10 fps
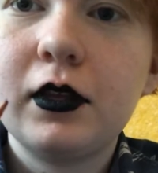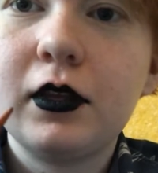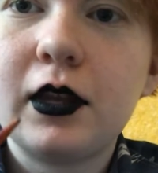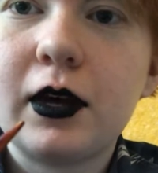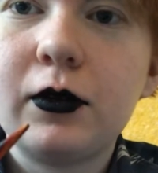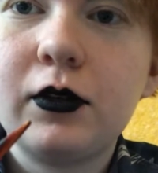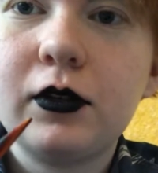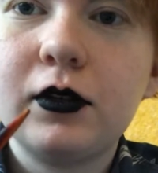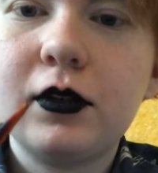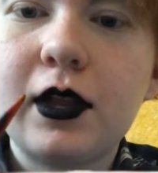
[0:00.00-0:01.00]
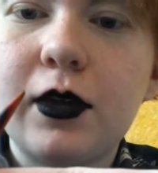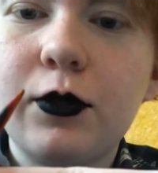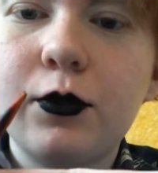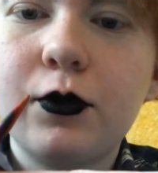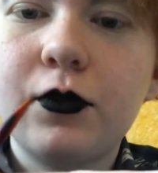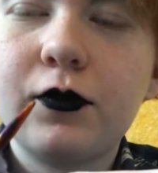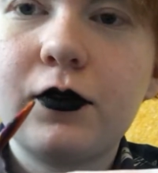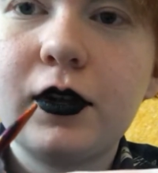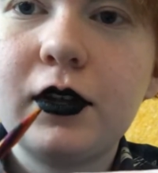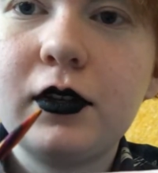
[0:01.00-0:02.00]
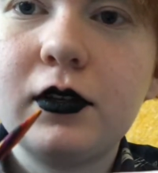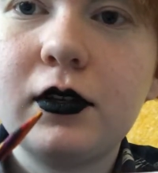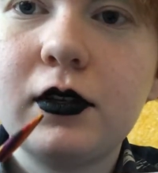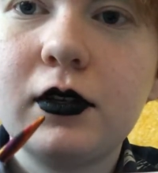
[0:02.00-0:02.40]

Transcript: down through the front,